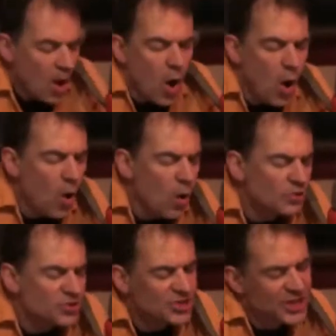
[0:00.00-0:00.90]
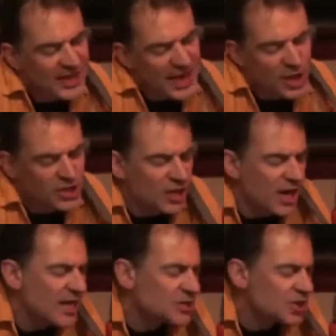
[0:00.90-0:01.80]
Oh, sinners,
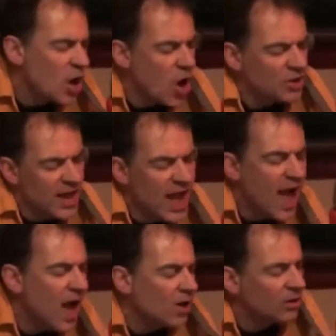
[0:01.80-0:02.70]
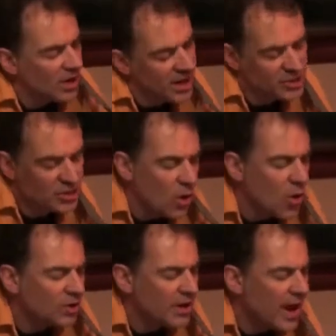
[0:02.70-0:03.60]
let's go down, let's
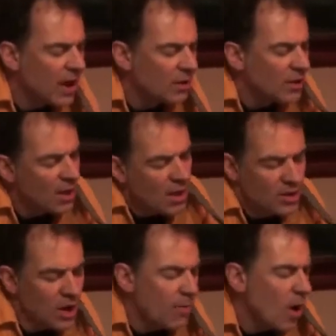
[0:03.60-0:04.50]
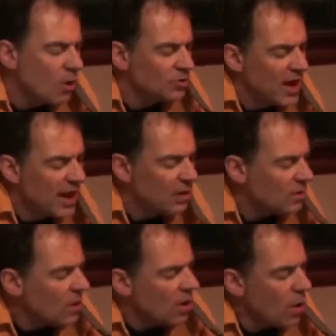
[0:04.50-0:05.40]
go down, come on down.
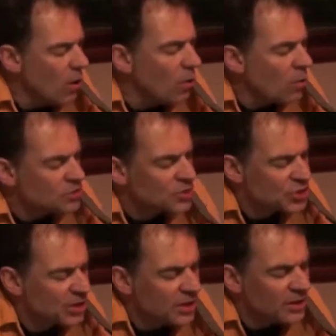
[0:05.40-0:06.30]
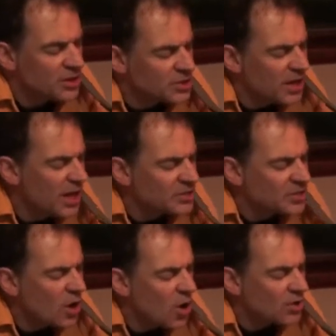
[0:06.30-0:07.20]
Oh, sinners,
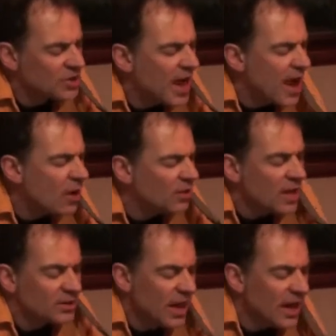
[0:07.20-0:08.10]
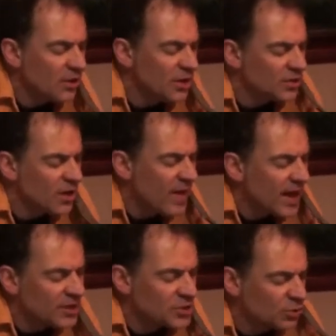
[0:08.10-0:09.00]
let's go down, down in the
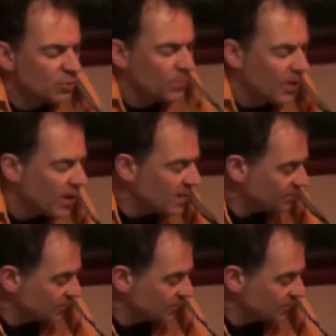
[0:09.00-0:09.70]
valley to pray.